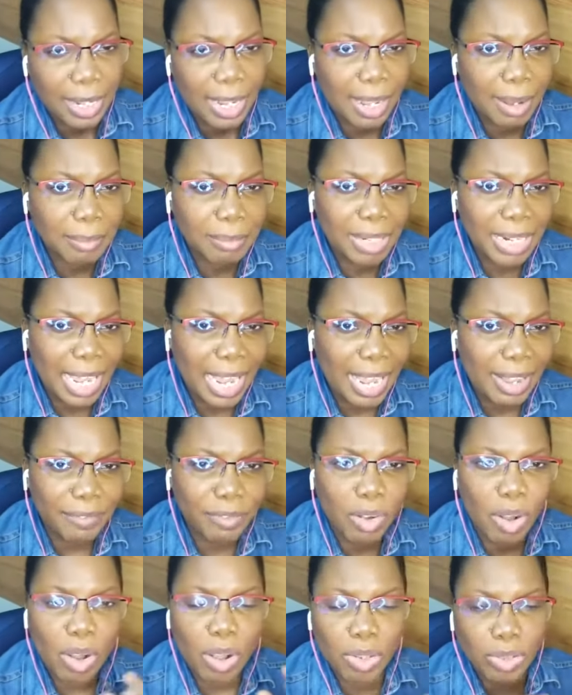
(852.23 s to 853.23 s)

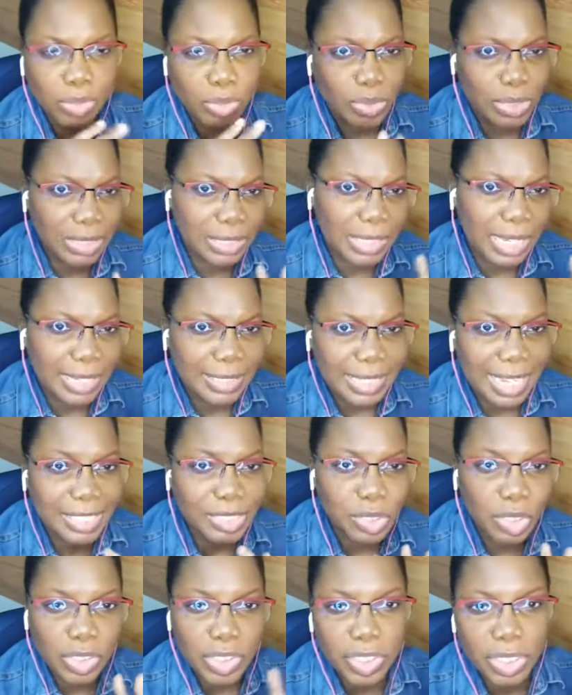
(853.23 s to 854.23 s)
life, all those things. I
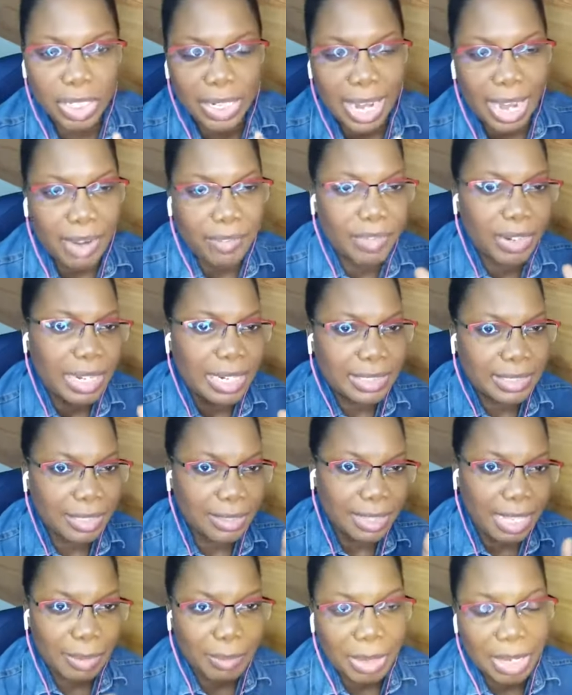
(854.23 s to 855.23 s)
touch on every little
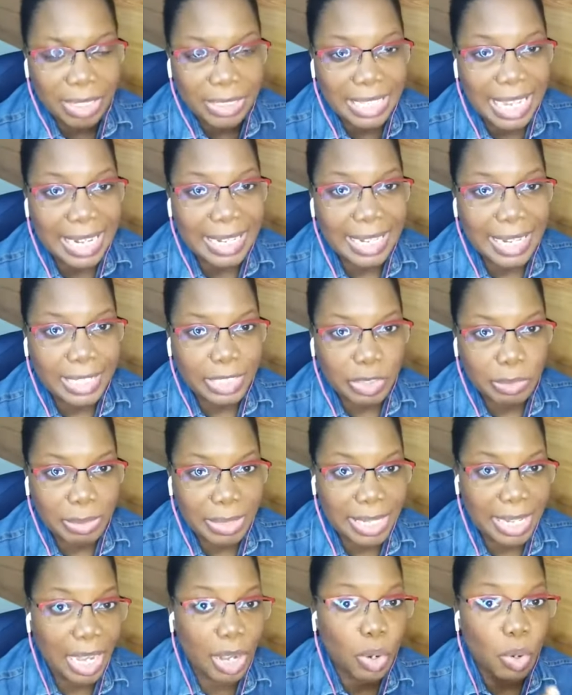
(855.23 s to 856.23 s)
thing because I need to
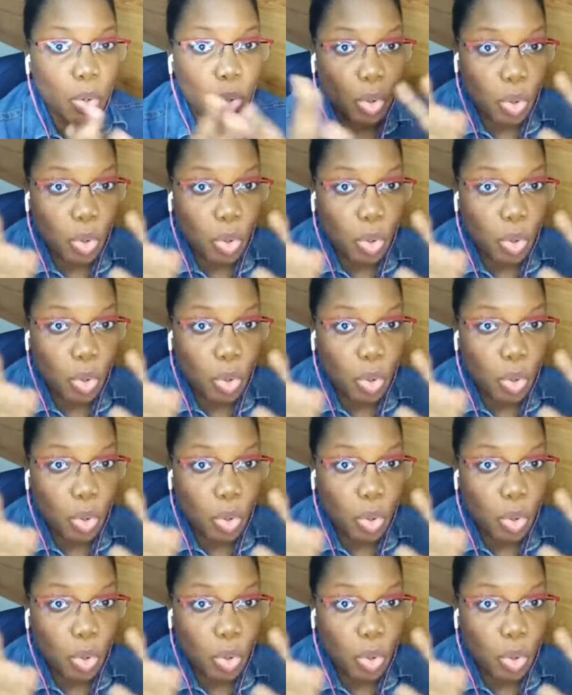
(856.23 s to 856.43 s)
be a